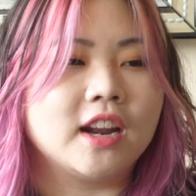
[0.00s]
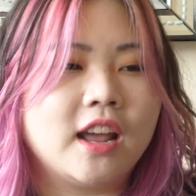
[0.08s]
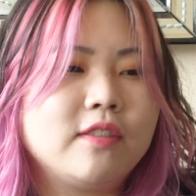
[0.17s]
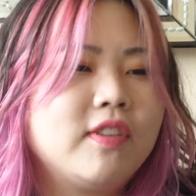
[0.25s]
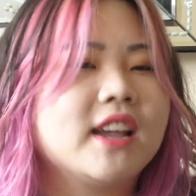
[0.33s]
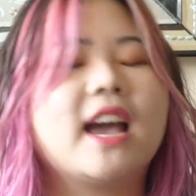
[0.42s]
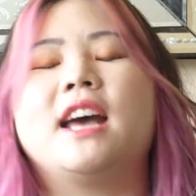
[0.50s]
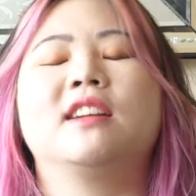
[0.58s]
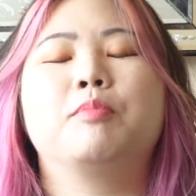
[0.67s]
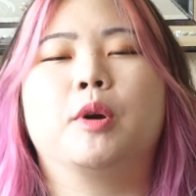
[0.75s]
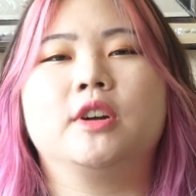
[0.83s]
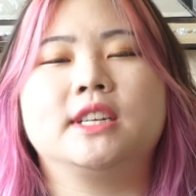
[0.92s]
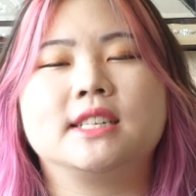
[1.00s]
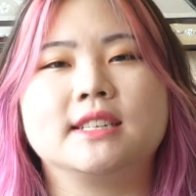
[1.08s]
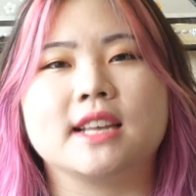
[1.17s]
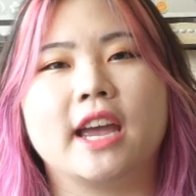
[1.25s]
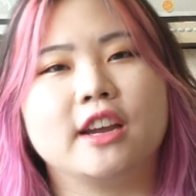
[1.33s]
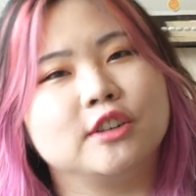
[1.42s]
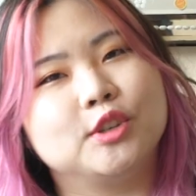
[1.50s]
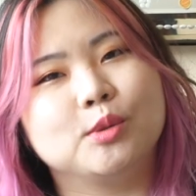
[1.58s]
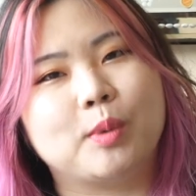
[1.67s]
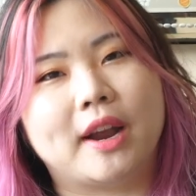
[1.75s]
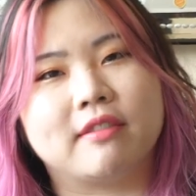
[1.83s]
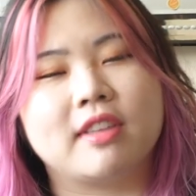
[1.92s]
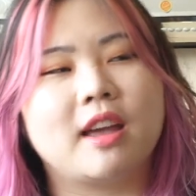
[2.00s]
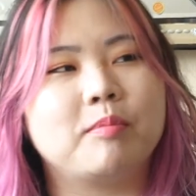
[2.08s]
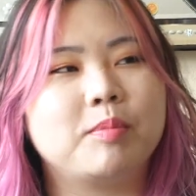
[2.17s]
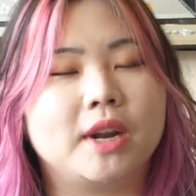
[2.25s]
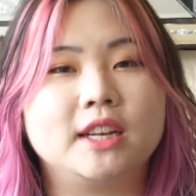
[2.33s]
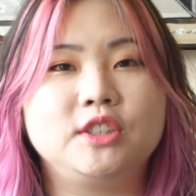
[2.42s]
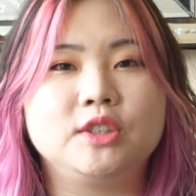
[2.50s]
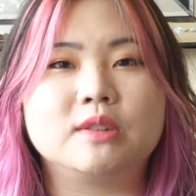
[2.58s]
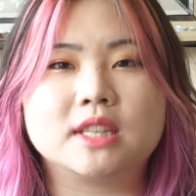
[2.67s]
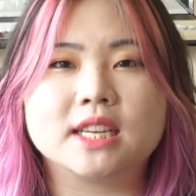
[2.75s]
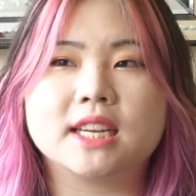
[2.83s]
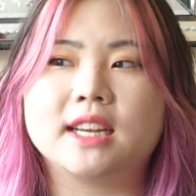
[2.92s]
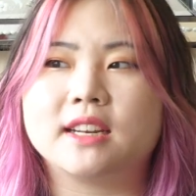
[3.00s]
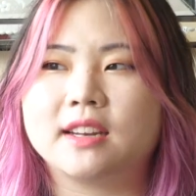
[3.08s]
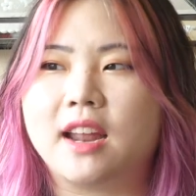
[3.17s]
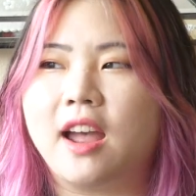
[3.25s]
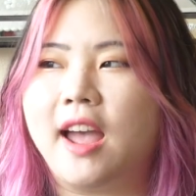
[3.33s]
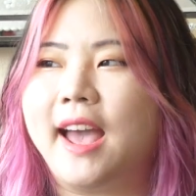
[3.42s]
that I like had a burning desire to wear them, but I do think it